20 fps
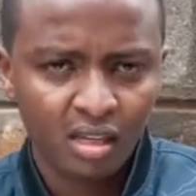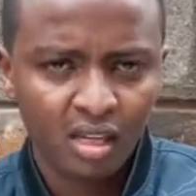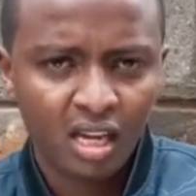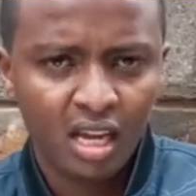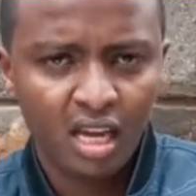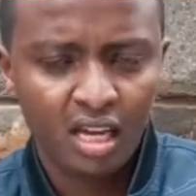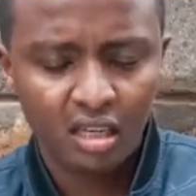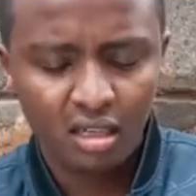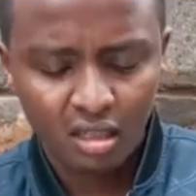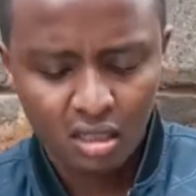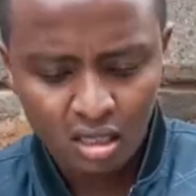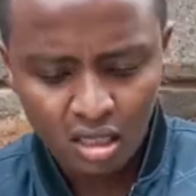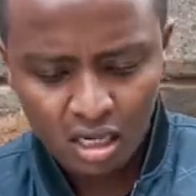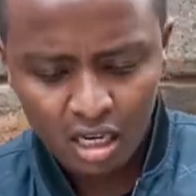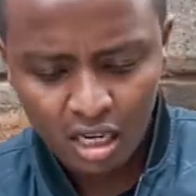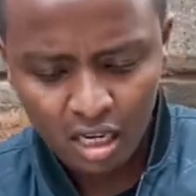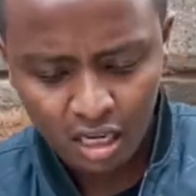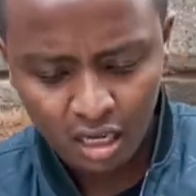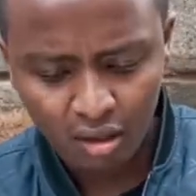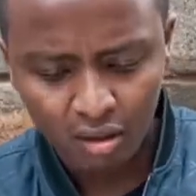And
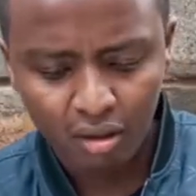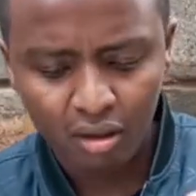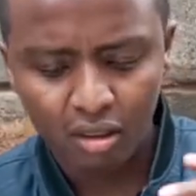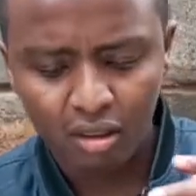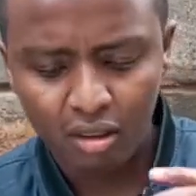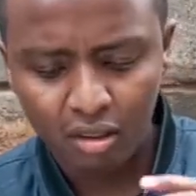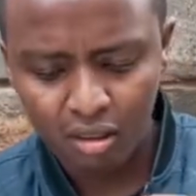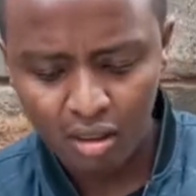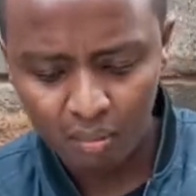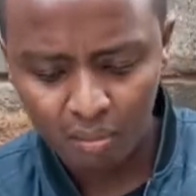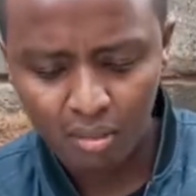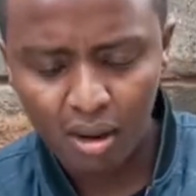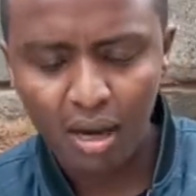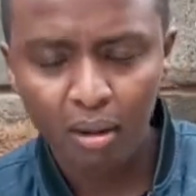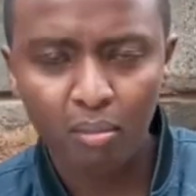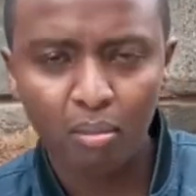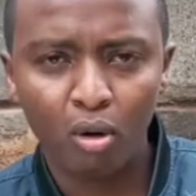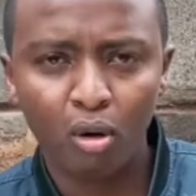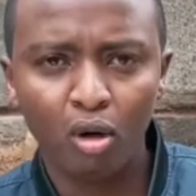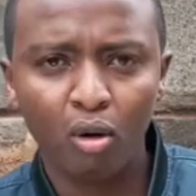in the
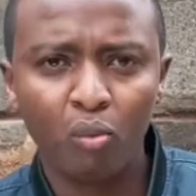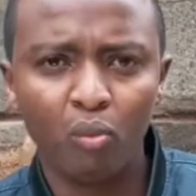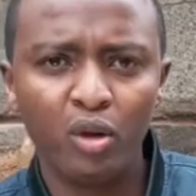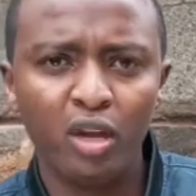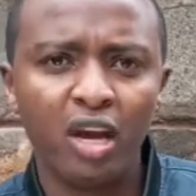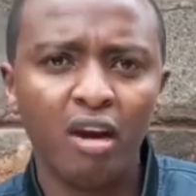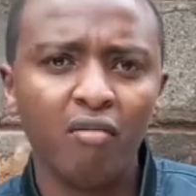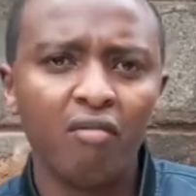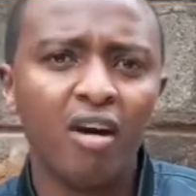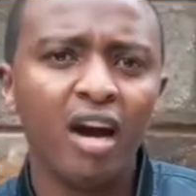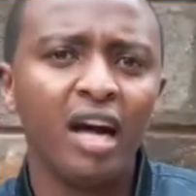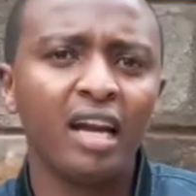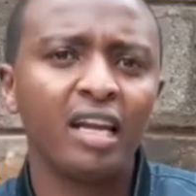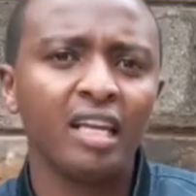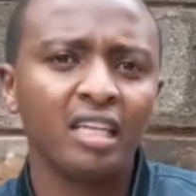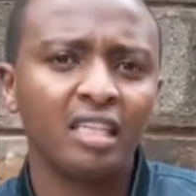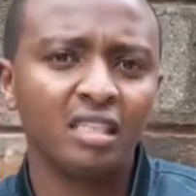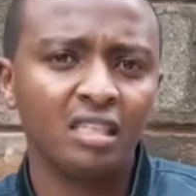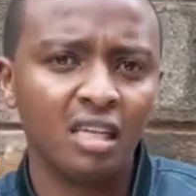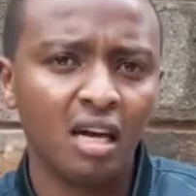Bible, we have had
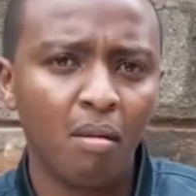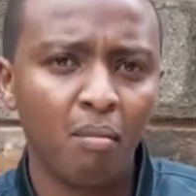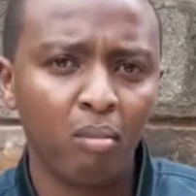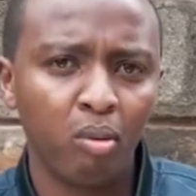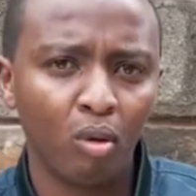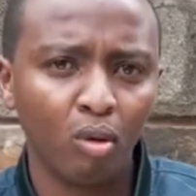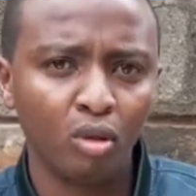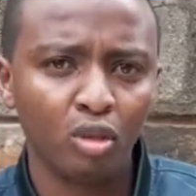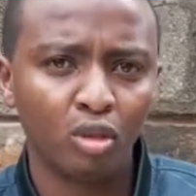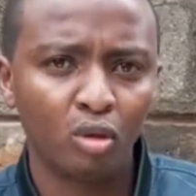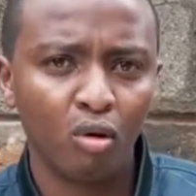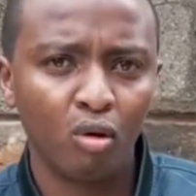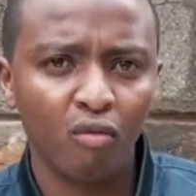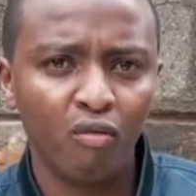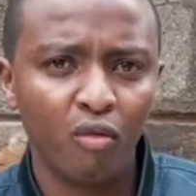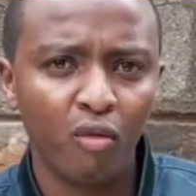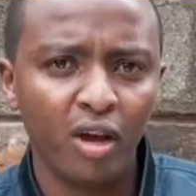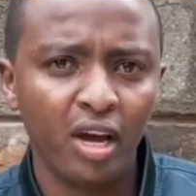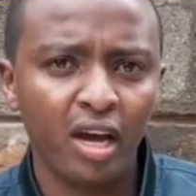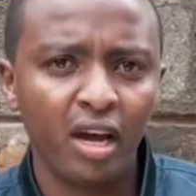examples of
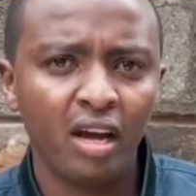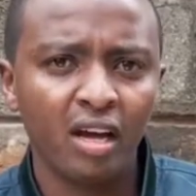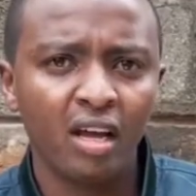where